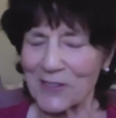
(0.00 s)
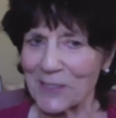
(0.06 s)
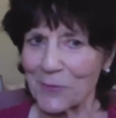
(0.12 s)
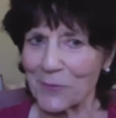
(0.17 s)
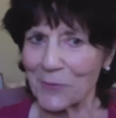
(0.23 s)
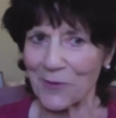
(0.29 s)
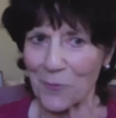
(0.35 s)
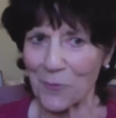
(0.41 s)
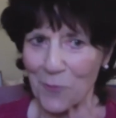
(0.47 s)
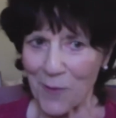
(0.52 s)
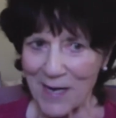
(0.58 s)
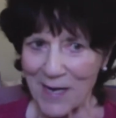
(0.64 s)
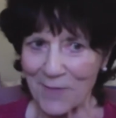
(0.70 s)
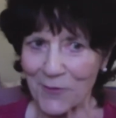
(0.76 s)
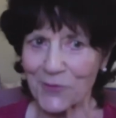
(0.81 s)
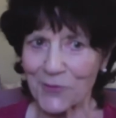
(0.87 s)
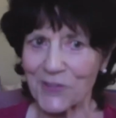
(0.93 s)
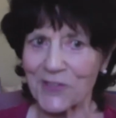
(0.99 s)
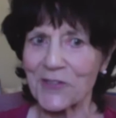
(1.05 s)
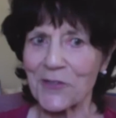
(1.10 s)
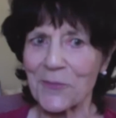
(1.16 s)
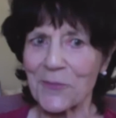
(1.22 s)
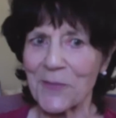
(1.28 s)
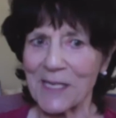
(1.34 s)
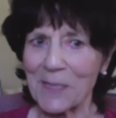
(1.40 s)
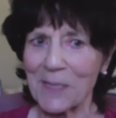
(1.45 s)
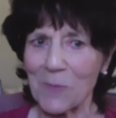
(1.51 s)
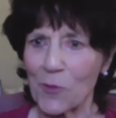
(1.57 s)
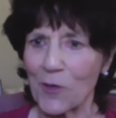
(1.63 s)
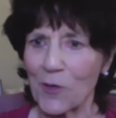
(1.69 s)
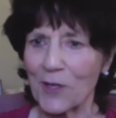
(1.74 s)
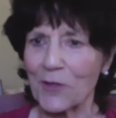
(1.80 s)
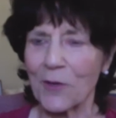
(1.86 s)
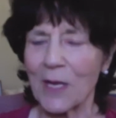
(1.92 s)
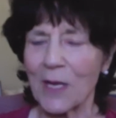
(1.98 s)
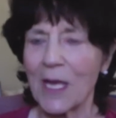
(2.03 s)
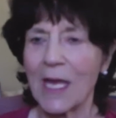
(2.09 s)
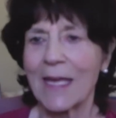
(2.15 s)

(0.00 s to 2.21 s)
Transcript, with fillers: deal with a waiver system anymore you